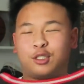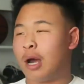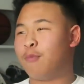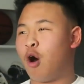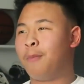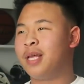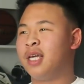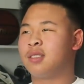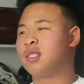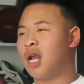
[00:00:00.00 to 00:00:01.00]
drum roll
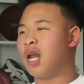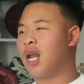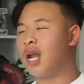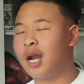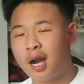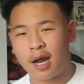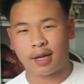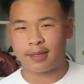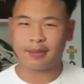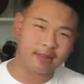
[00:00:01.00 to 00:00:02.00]
please.
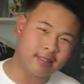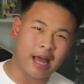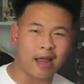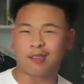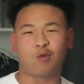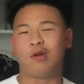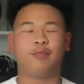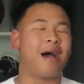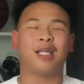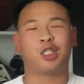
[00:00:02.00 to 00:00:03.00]
Da-da-da-da. That was a
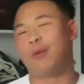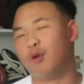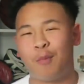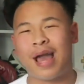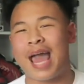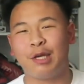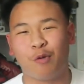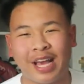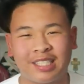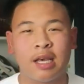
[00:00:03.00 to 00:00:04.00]
really bad drum roll. But
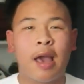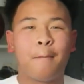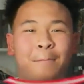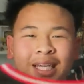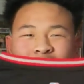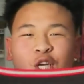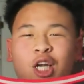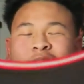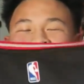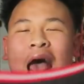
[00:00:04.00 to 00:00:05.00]
anyways, Mr.